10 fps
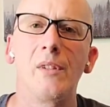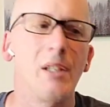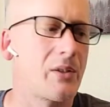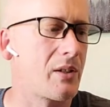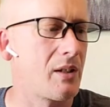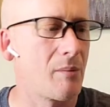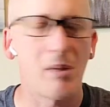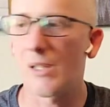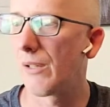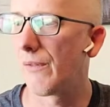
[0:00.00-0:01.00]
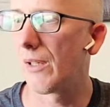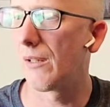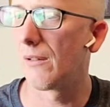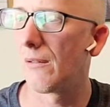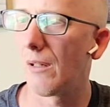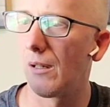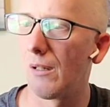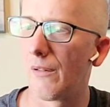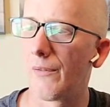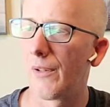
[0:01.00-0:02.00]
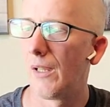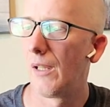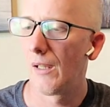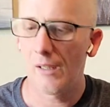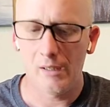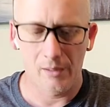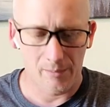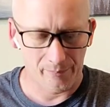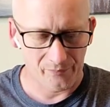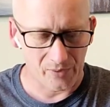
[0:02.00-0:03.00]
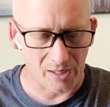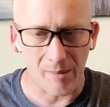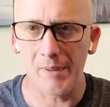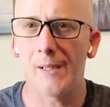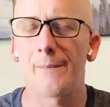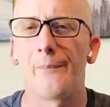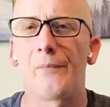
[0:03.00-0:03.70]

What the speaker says: This is the unboxing video of the heat mat.